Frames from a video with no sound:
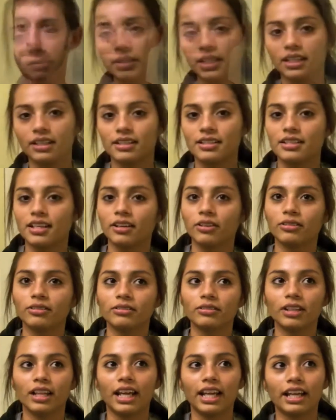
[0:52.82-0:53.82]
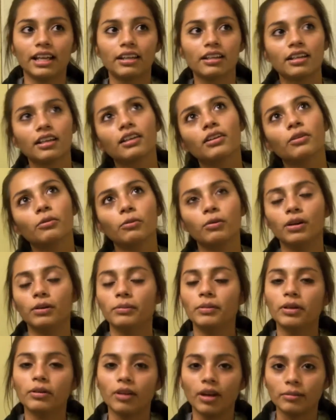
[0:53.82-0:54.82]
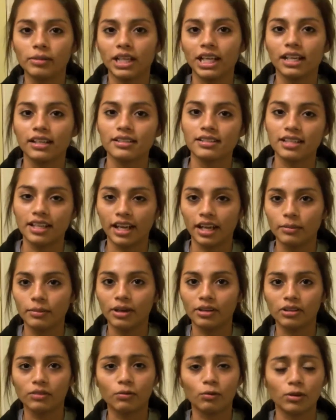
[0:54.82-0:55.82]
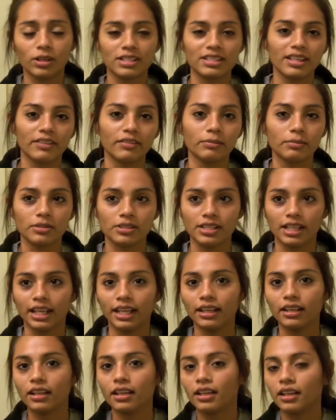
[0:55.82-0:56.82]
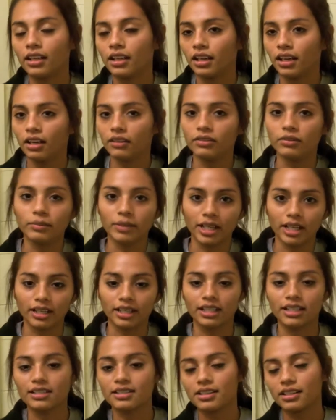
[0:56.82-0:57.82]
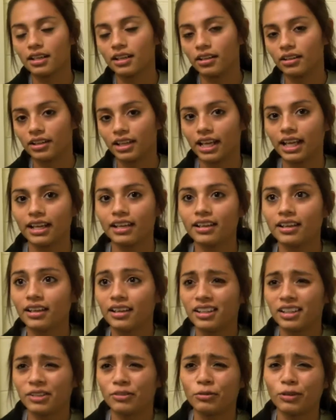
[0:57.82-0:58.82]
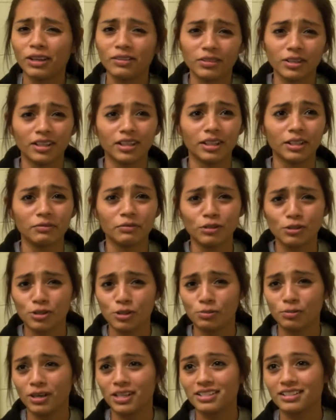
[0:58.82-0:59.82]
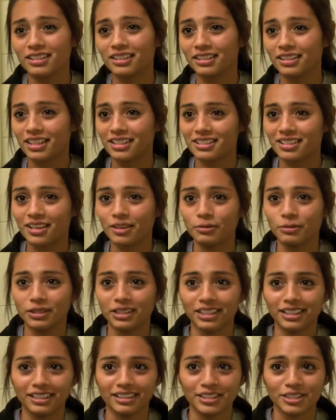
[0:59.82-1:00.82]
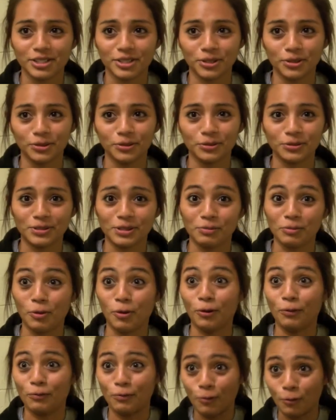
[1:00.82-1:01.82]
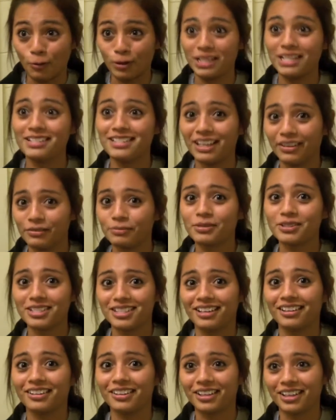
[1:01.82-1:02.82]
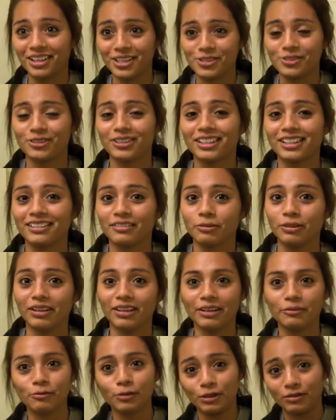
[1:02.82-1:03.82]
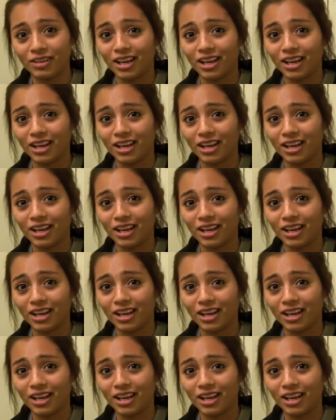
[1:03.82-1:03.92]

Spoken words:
Because I don't like what Mitt Romney had to say about the 47% of Americans and all that. If we have a future president that's not willing to support 47% of the country, we've